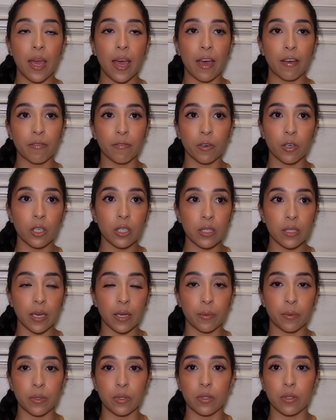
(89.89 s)
At first,
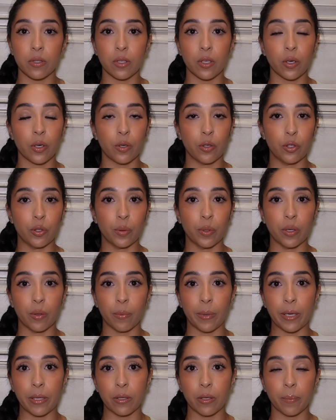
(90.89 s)
I was, doing a
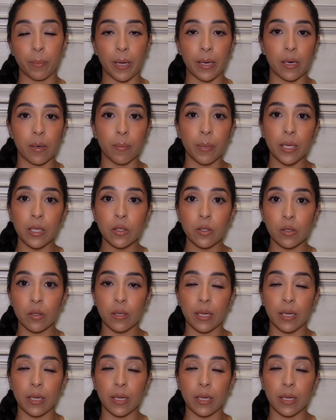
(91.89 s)
regular pen and pencil.